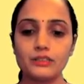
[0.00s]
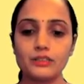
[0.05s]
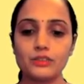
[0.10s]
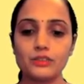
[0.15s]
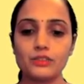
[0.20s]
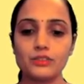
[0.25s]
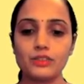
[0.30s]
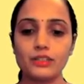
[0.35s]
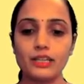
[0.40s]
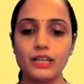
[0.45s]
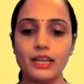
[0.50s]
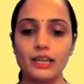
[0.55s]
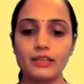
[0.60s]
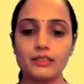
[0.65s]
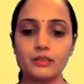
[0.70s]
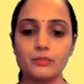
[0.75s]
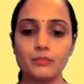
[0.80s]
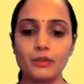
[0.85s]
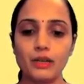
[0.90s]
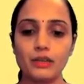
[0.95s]

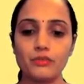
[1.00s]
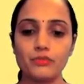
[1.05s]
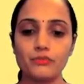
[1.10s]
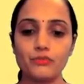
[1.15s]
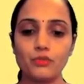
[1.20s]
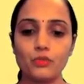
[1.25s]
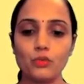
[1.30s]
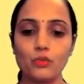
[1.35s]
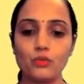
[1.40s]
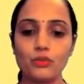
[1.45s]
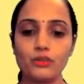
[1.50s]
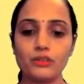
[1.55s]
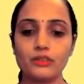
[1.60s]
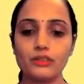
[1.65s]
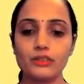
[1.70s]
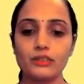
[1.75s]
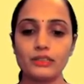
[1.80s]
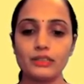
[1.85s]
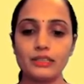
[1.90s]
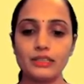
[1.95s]
3x by 4
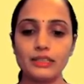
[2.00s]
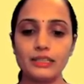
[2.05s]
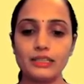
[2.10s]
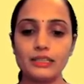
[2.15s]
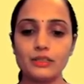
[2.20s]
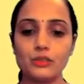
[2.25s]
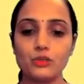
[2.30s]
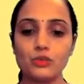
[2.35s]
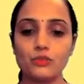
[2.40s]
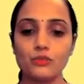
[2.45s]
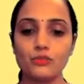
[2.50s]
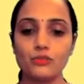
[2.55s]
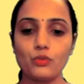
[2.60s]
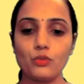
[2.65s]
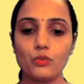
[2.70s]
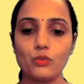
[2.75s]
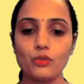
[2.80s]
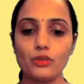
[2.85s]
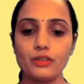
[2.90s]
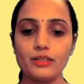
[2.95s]
into
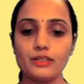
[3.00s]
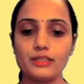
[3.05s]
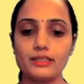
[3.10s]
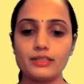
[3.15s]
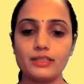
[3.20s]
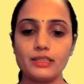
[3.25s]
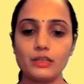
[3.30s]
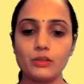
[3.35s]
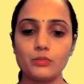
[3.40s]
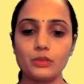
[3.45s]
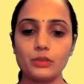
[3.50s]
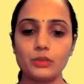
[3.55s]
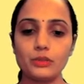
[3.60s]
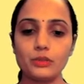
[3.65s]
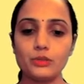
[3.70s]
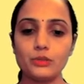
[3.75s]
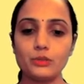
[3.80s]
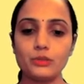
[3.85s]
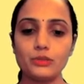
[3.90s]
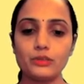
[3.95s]
4 is equal
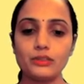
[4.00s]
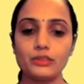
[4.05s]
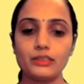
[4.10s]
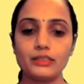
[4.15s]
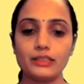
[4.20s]
to